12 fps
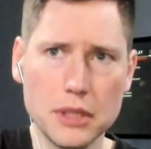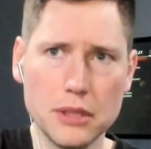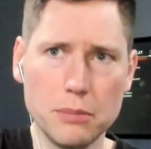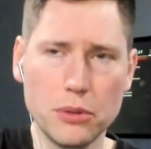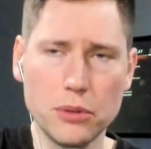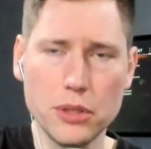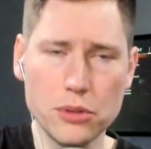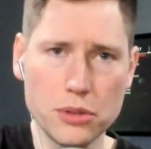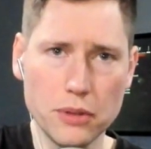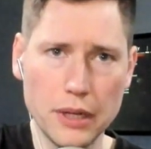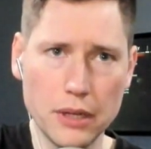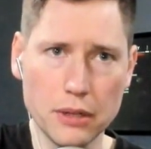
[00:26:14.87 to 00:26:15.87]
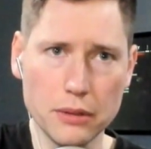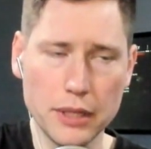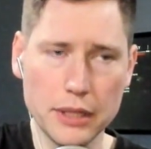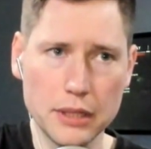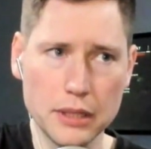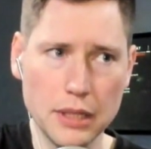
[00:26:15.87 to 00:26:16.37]
in the bulldozer era
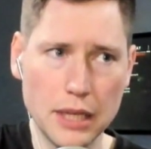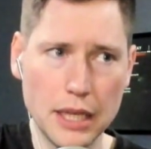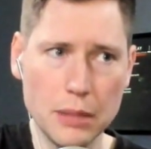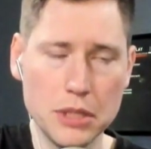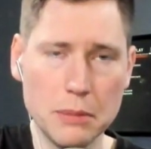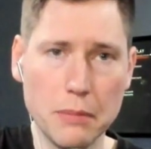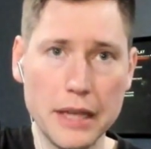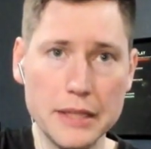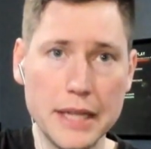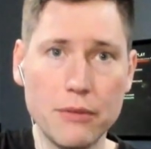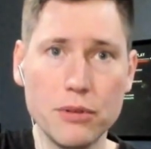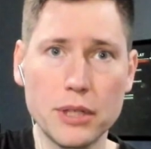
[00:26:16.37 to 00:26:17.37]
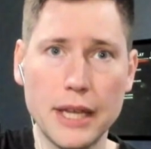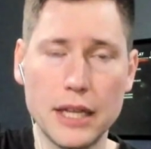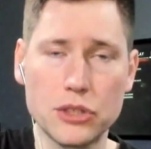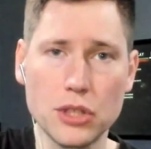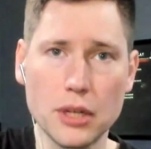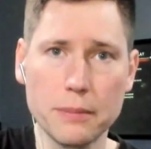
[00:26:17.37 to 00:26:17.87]
like AMD might never
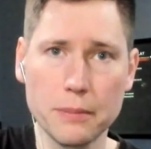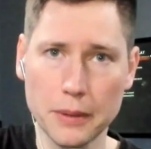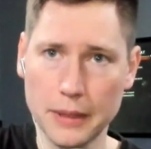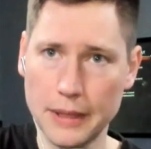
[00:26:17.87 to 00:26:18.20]
catch up.